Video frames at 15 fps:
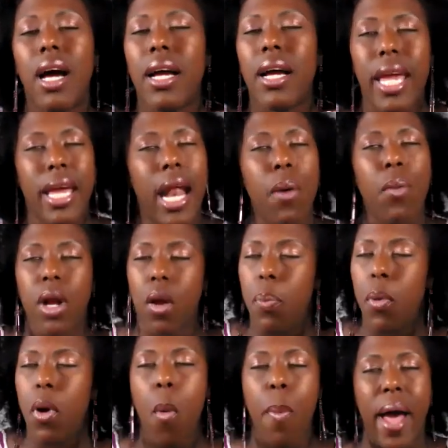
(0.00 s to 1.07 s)
again, I want to
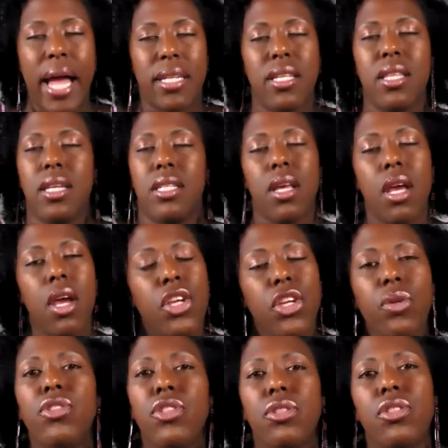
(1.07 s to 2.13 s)
go back to this.
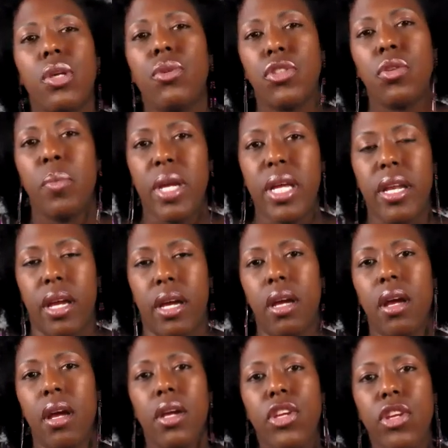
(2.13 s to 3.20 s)
Use your social
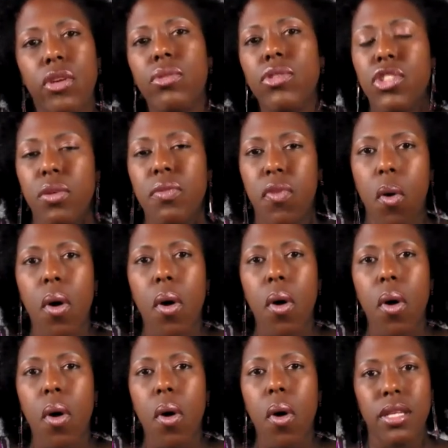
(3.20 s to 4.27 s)
media. Use your
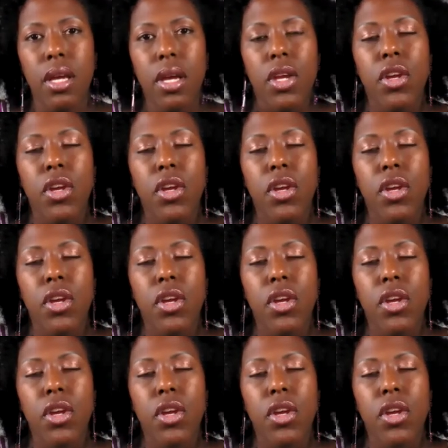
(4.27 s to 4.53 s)
voice.